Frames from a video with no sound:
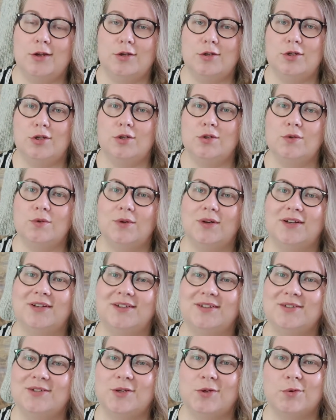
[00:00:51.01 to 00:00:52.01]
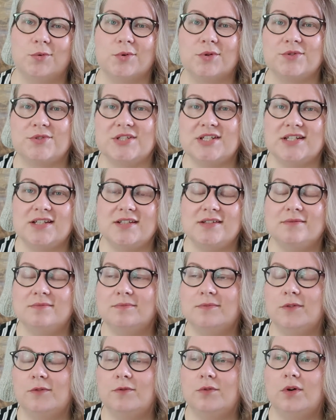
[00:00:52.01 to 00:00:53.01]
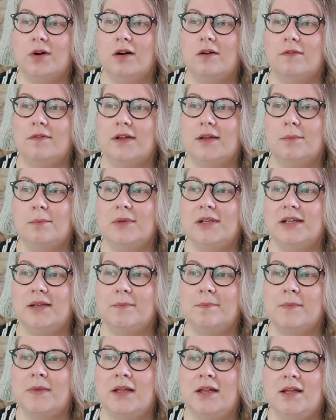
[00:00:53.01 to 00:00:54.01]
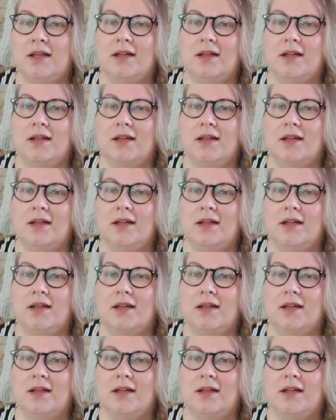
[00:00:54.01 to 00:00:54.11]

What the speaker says: new routine for our family.